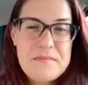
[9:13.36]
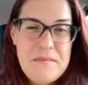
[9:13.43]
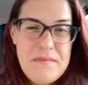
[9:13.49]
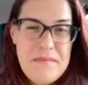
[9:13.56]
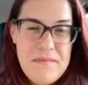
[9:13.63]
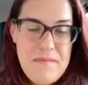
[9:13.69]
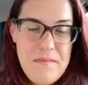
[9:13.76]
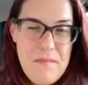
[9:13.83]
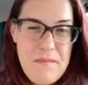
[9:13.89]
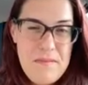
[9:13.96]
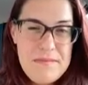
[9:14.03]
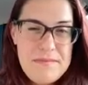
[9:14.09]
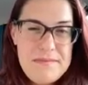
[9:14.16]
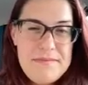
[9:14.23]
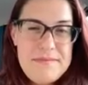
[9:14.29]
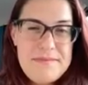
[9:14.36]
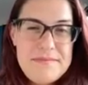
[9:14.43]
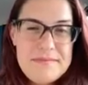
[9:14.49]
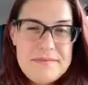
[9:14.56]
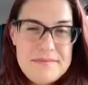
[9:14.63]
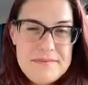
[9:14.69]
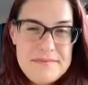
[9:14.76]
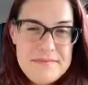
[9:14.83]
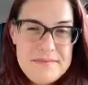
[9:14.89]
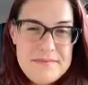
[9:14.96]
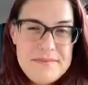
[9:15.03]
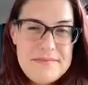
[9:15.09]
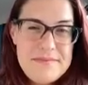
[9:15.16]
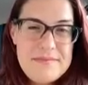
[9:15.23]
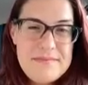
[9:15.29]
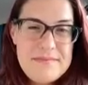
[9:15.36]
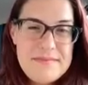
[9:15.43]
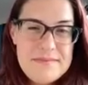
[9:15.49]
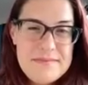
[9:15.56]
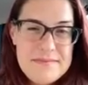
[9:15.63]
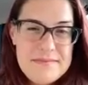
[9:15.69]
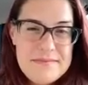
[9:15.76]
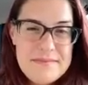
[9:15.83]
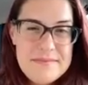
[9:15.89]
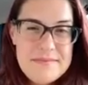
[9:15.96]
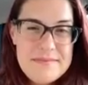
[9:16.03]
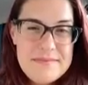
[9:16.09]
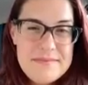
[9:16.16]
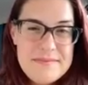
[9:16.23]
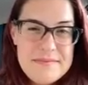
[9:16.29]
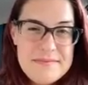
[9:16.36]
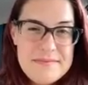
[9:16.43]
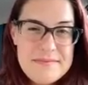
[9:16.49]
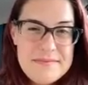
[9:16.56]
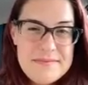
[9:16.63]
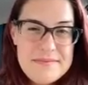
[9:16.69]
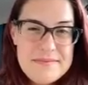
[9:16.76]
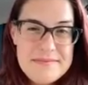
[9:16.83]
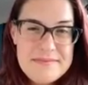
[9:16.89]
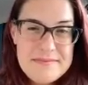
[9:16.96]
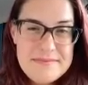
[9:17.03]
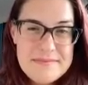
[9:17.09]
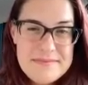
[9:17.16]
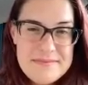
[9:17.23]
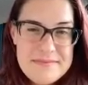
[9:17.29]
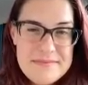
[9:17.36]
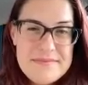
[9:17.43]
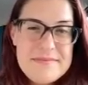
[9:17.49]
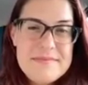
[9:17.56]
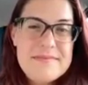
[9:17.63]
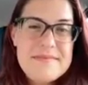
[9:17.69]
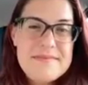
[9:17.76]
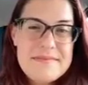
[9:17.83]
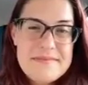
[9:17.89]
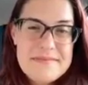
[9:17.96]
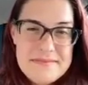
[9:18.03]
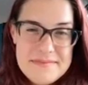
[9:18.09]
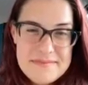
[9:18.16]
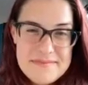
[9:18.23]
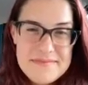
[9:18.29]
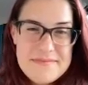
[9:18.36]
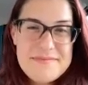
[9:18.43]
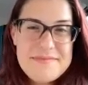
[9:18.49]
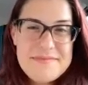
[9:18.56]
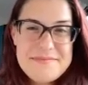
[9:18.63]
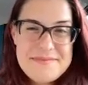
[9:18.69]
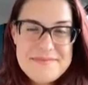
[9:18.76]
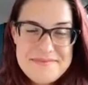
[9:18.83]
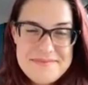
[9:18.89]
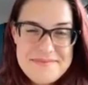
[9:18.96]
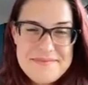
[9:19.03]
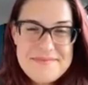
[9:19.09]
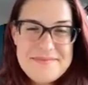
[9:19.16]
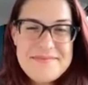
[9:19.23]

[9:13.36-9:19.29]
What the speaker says: (silent)